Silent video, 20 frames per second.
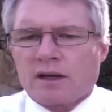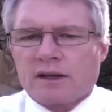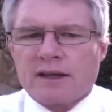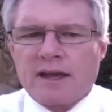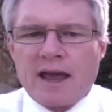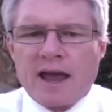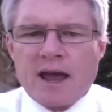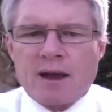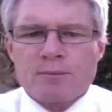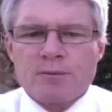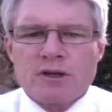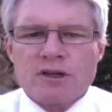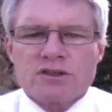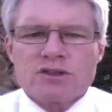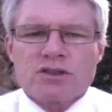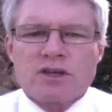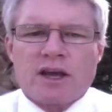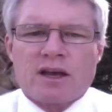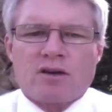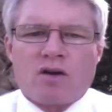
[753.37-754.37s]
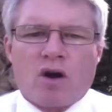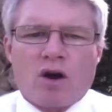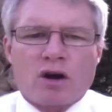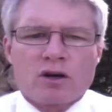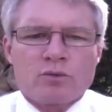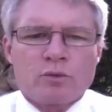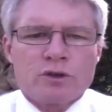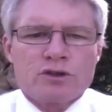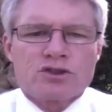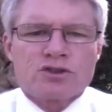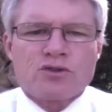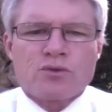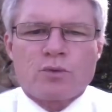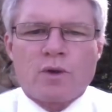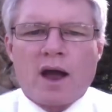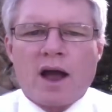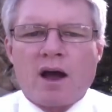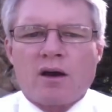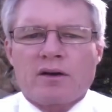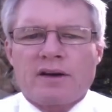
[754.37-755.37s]
cabinets and hardwoods
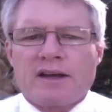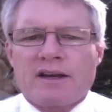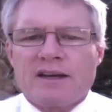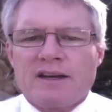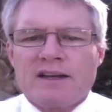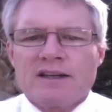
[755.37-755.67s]
throughout, and an